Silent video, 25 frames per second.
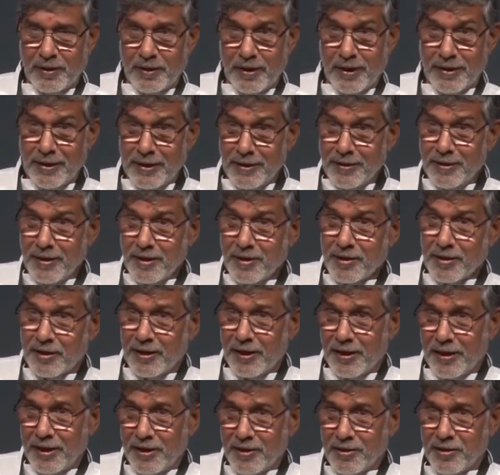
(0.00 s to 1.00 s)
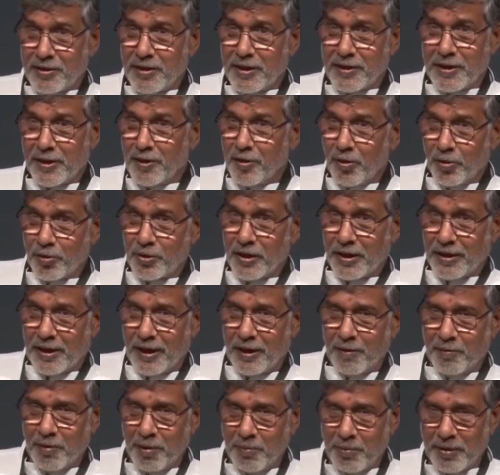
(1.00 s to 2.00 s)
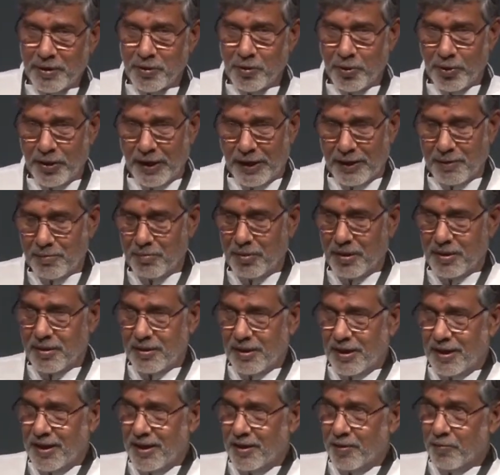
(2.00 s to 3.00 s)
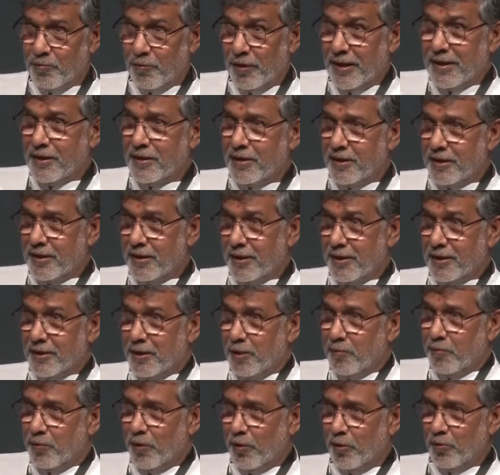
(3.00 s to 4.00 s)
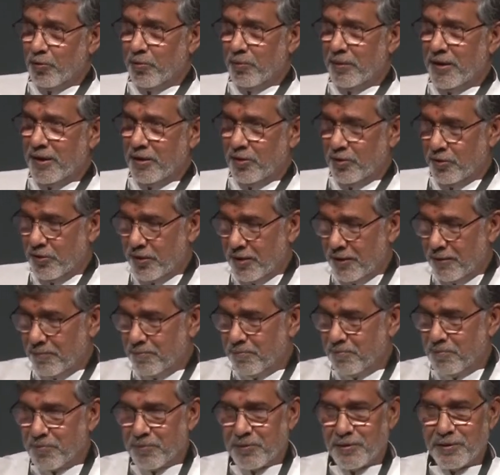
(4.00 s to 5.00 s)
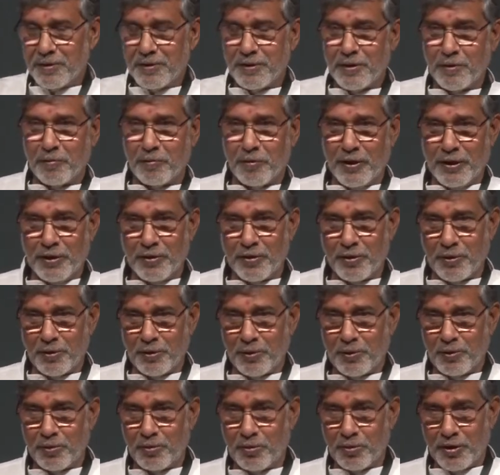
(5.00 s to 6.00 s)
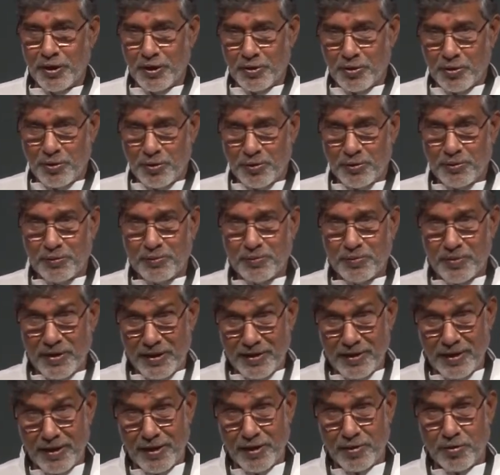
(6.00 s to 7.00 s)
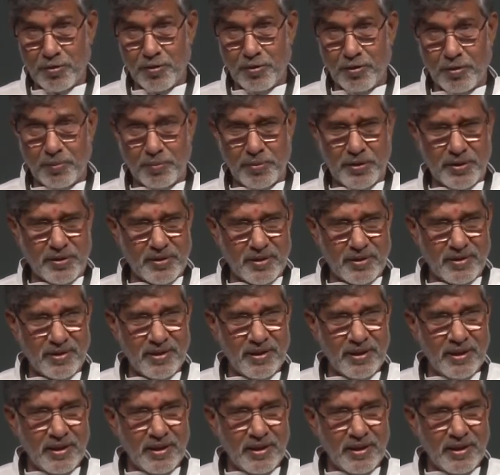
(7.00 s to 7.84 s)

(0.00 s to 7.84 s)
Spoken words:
And in this case, they didn't know that I will be going, but I went there and they found me on the front row to rescue, in the rescue operation.